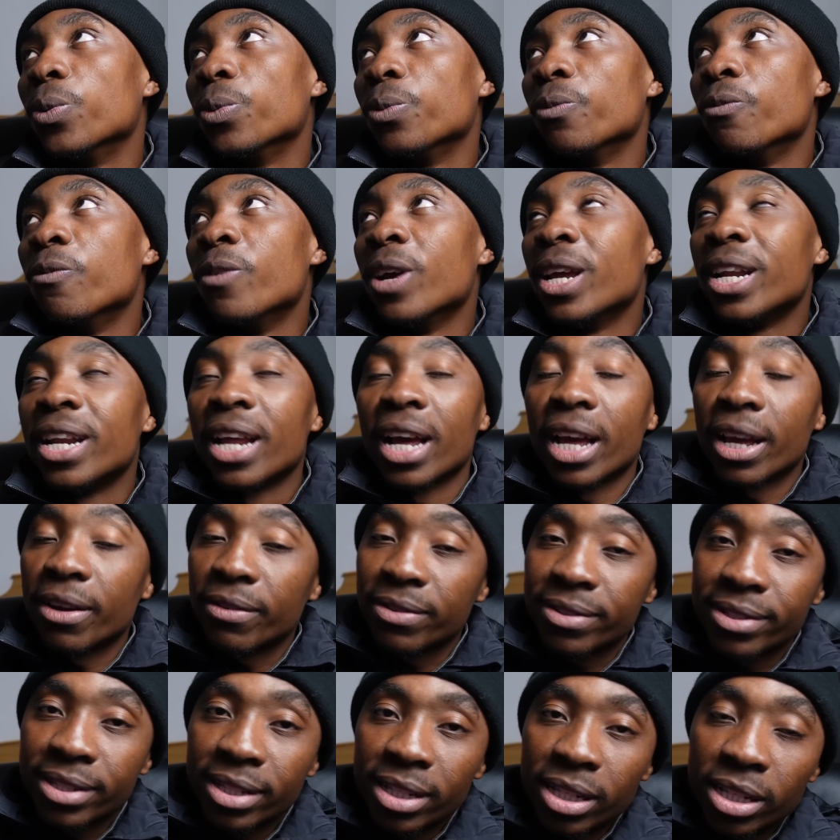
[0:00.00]
Venda
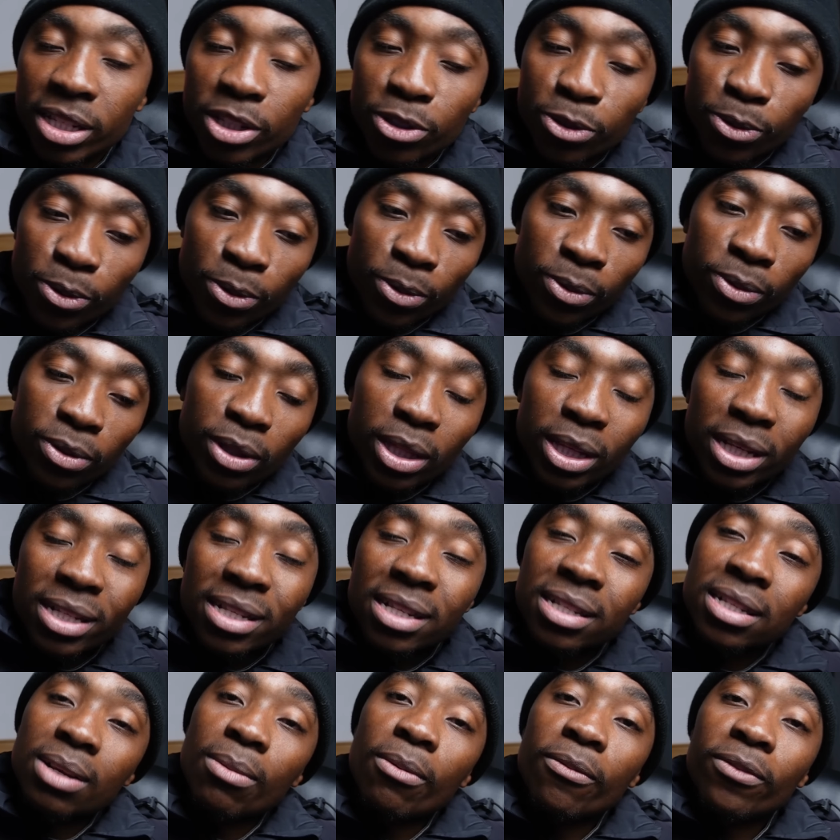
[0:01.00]
FC. So these
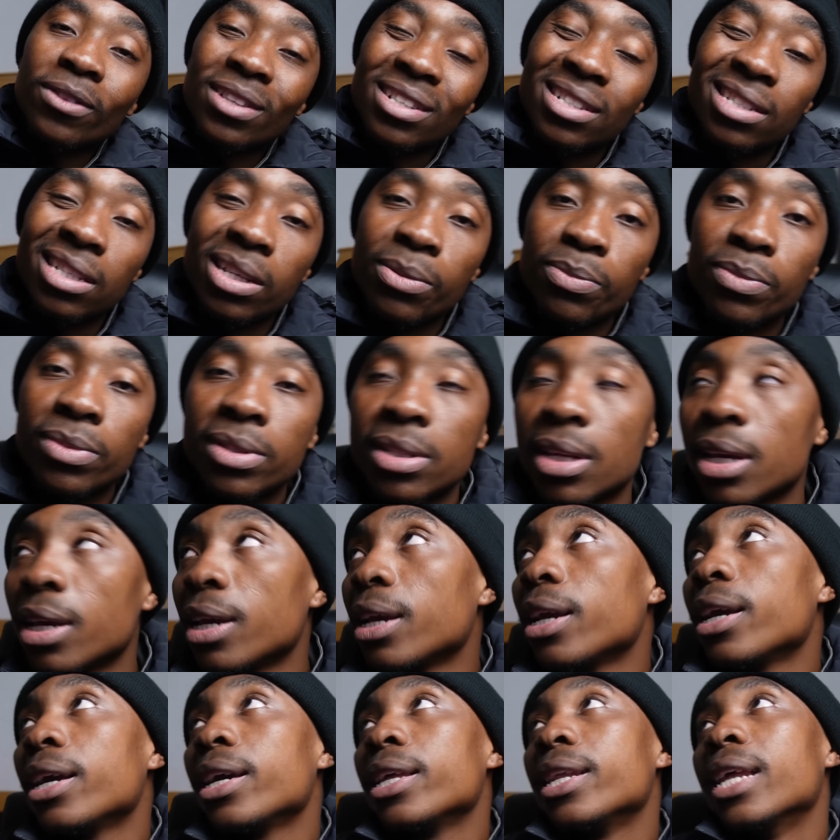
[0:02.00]
are some of the teams
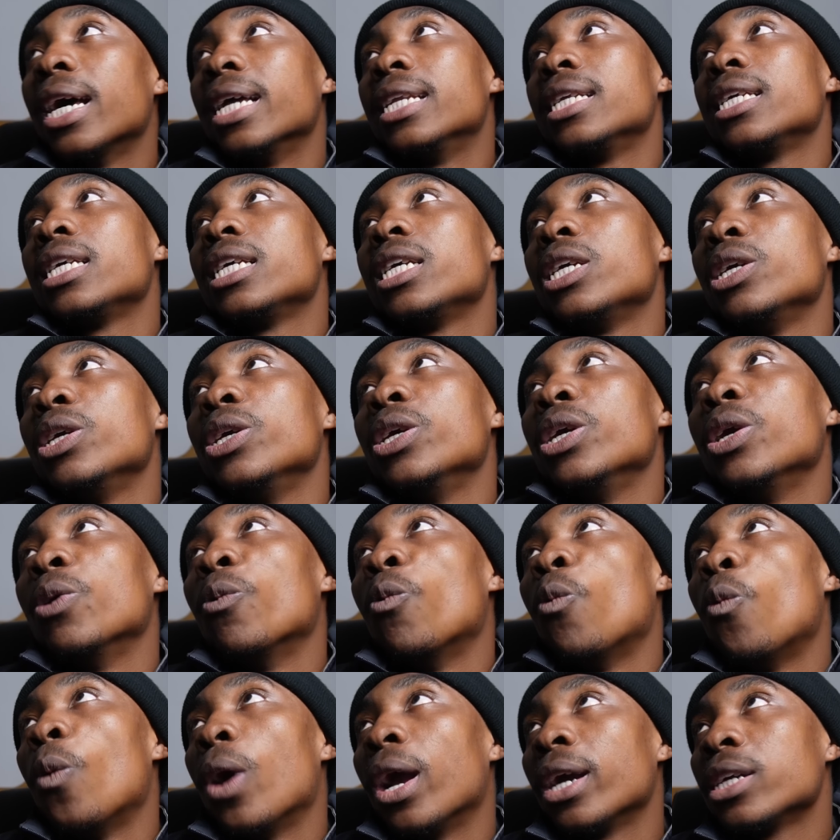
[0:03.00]
that he
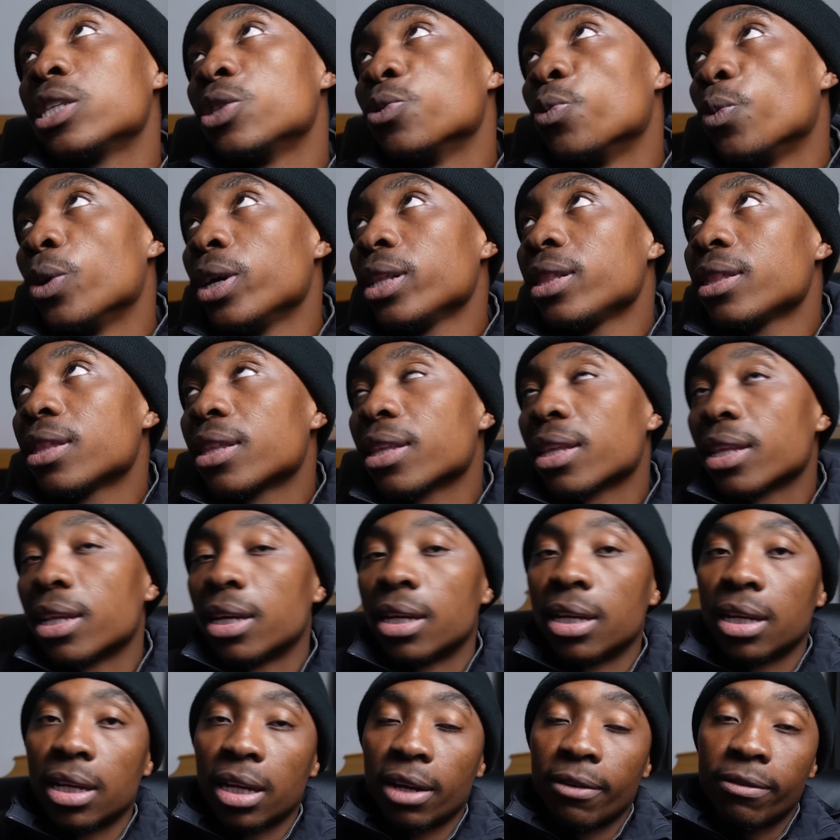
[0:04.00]
worked with
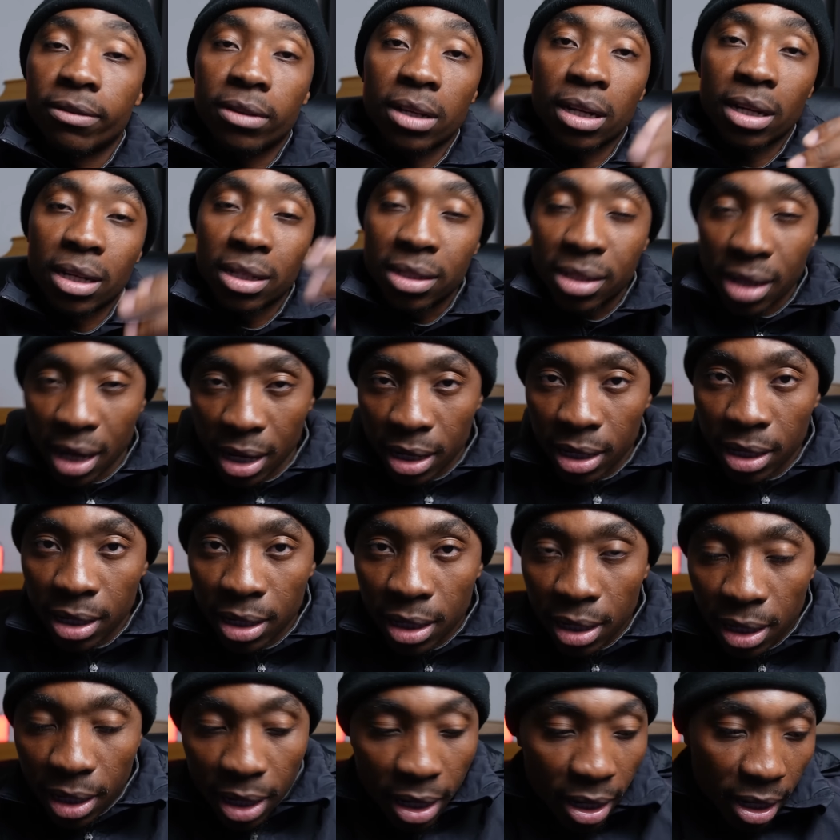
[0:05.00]
after
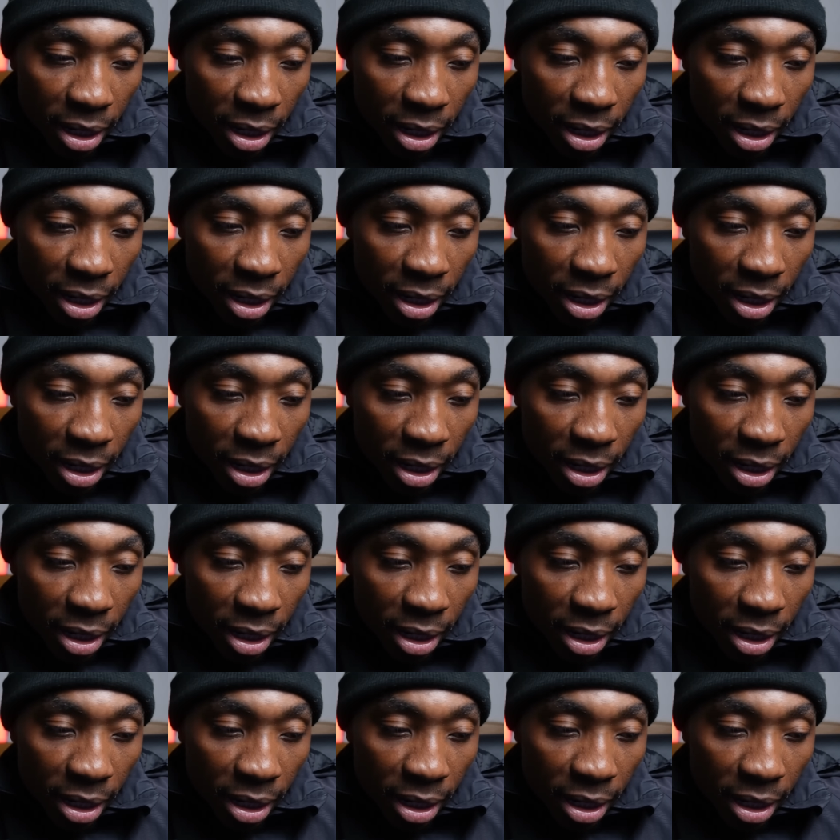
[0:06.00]
retiring